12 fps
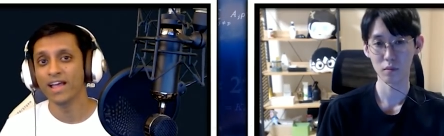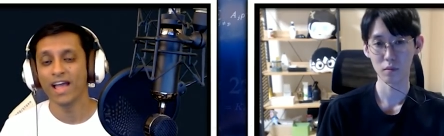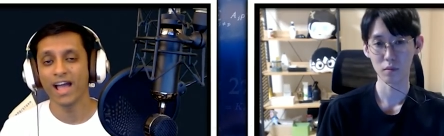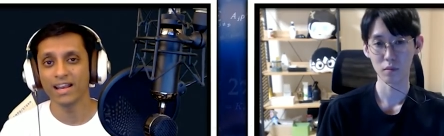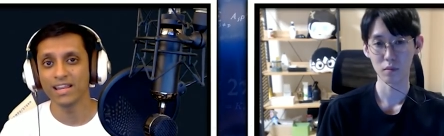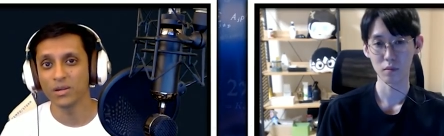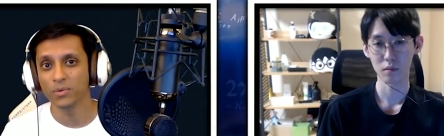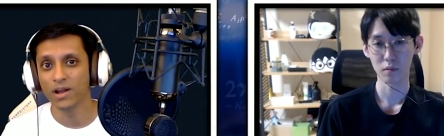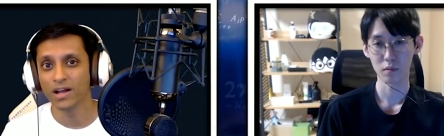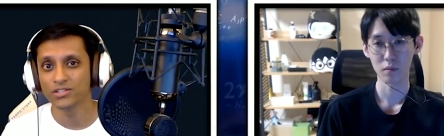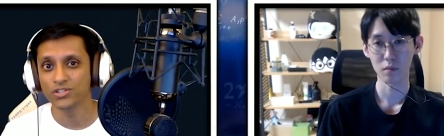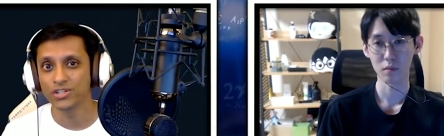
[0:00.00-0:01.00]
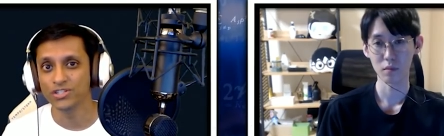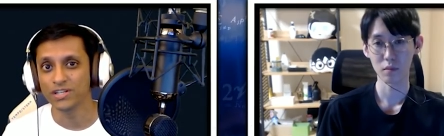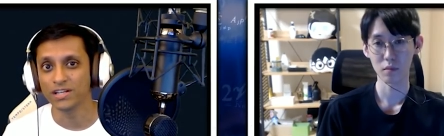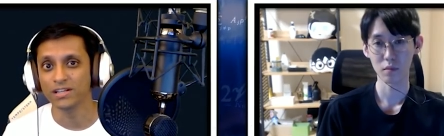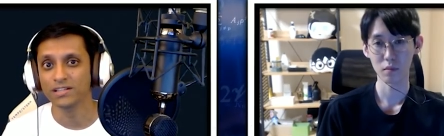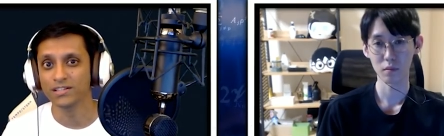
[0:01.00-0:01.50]
Speaker 1: at
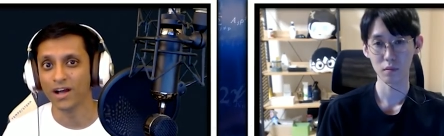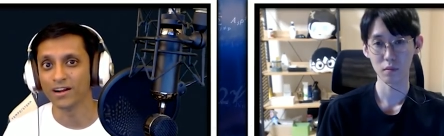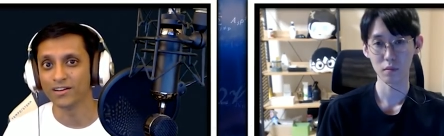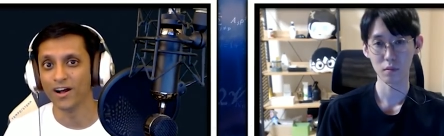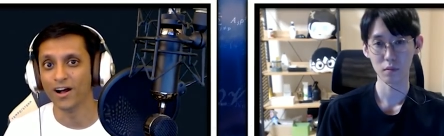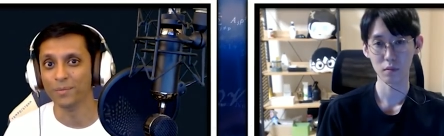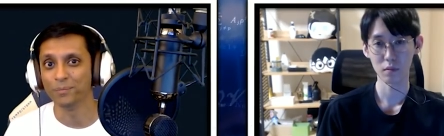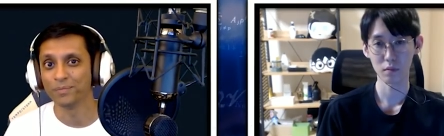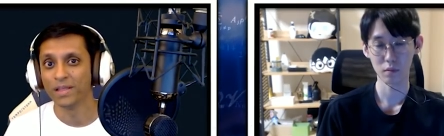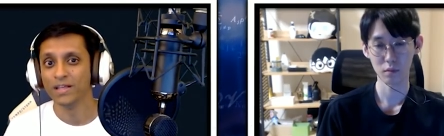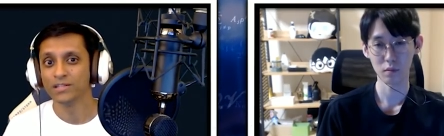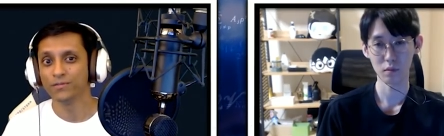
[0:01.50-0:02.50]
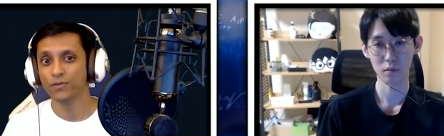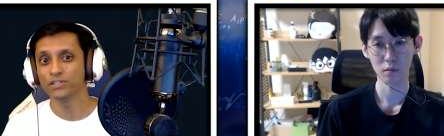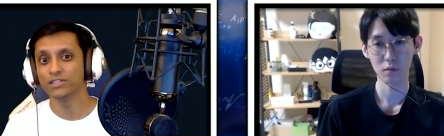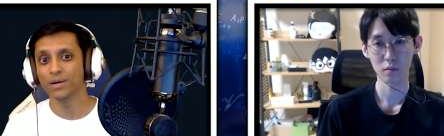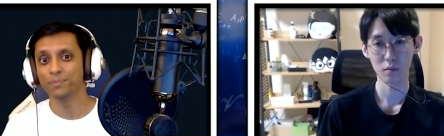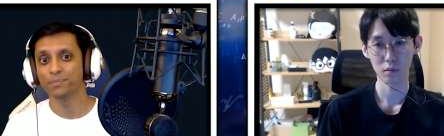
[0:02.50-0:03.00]
equinoxgg.com. So
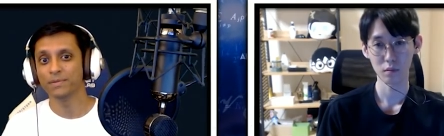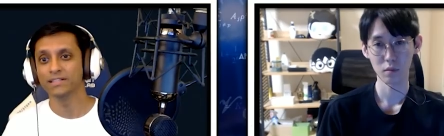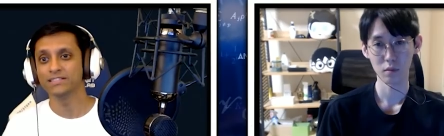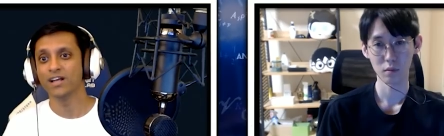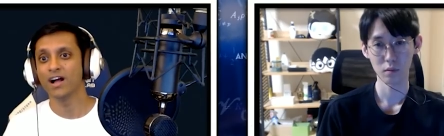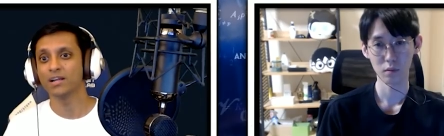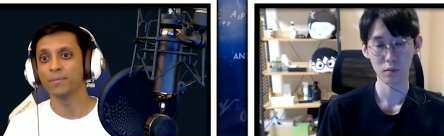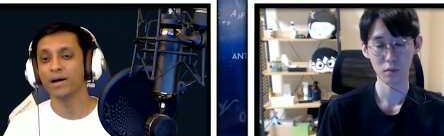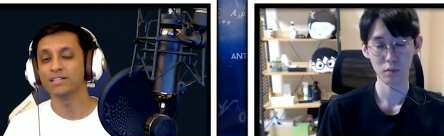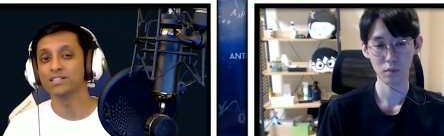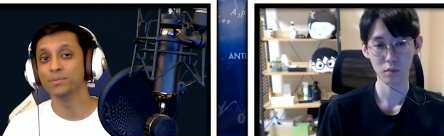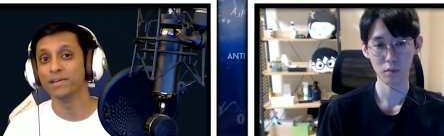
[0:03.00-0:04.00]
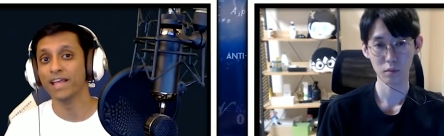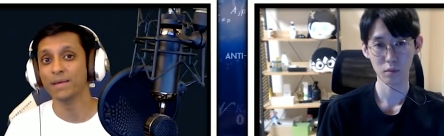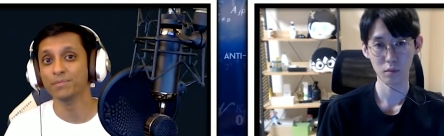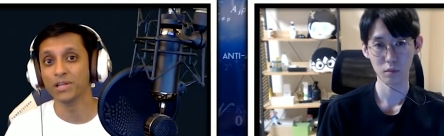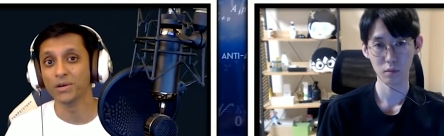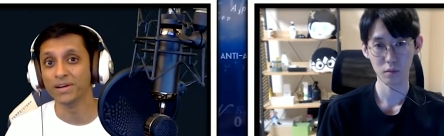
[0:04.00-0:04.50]
first up, let's talk about some
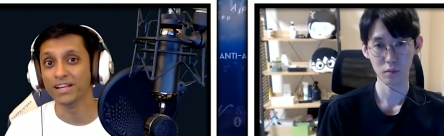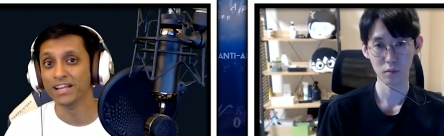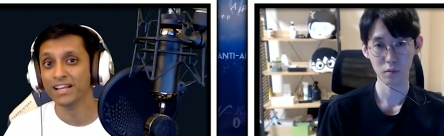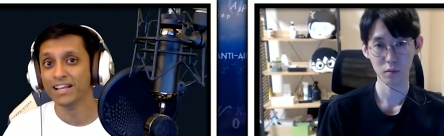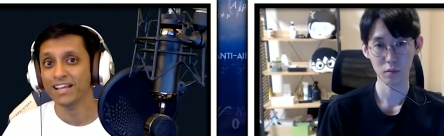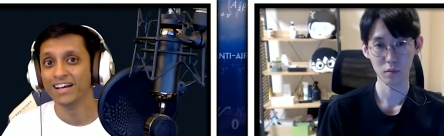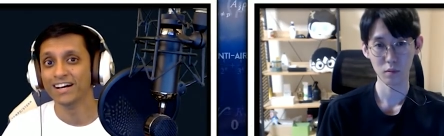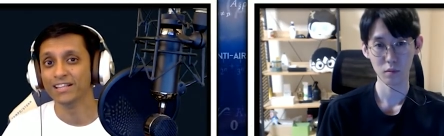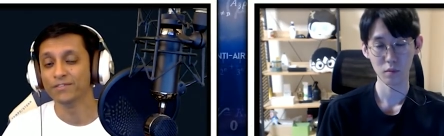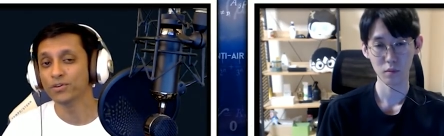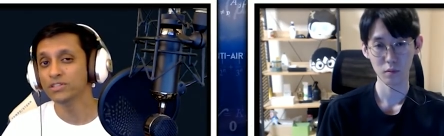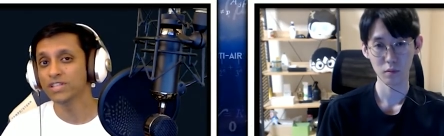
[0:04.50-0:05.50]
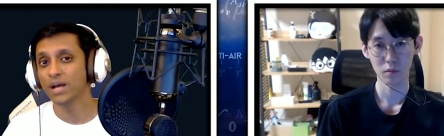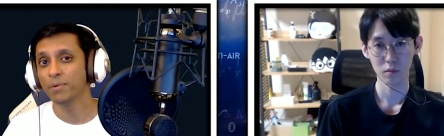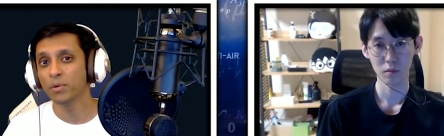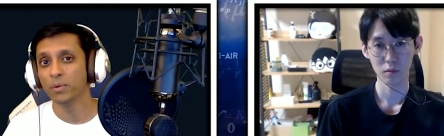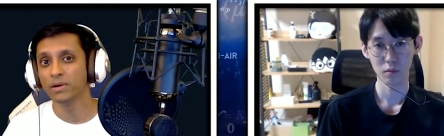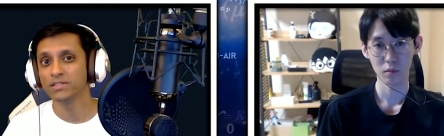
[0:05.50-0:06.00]
game theory. Uh, the first topic
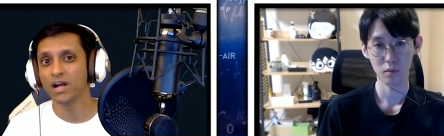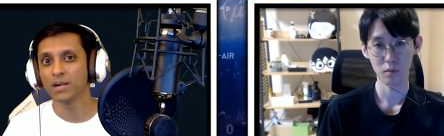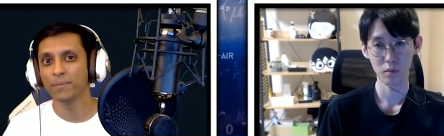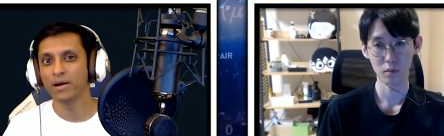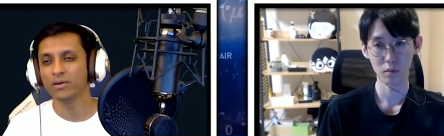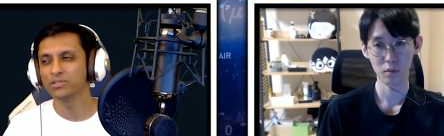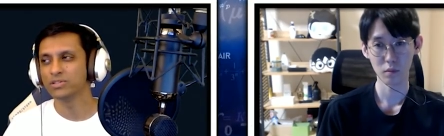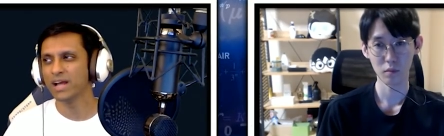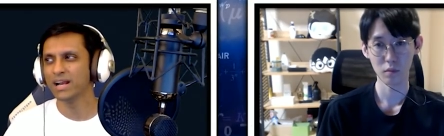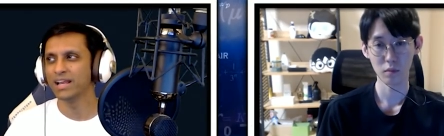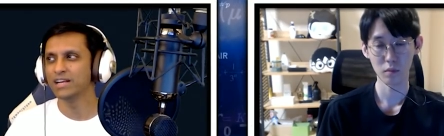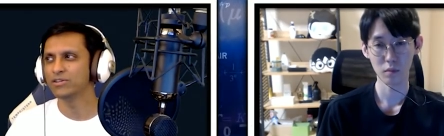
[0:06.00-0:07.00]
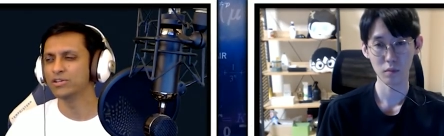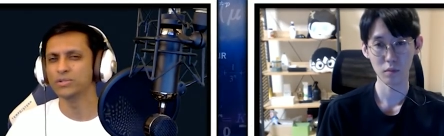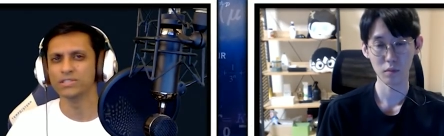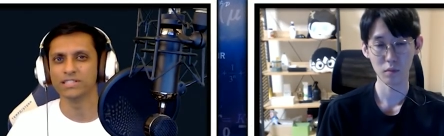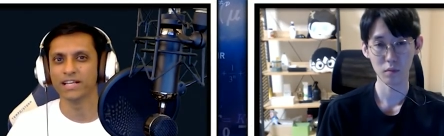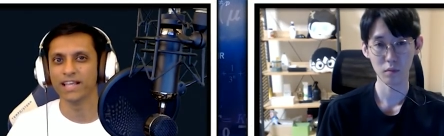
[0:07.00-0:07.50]
we want to talk about, or to kind of introduce
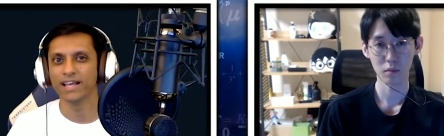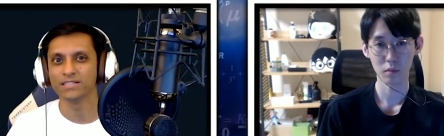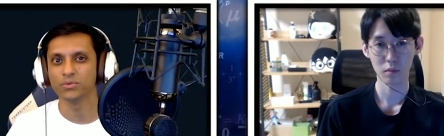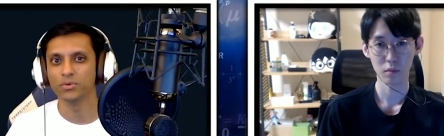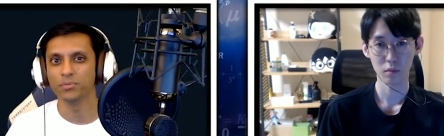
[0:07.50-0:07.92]
this, I guess, would